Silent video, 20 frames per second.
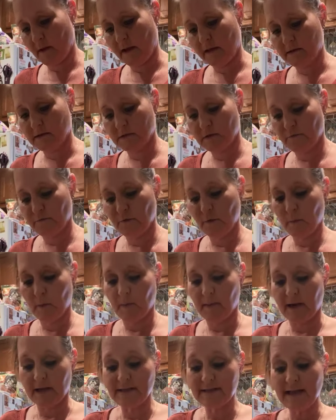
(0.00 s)
right, just a few more
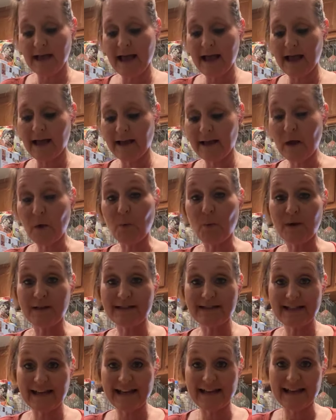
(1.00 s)
minutes. I got
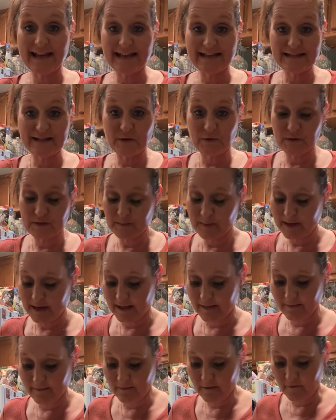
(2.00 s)
one side nice and crispy, and I
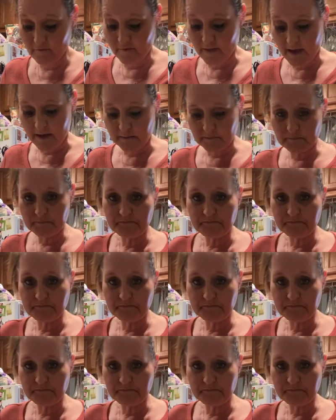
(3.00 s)
love that.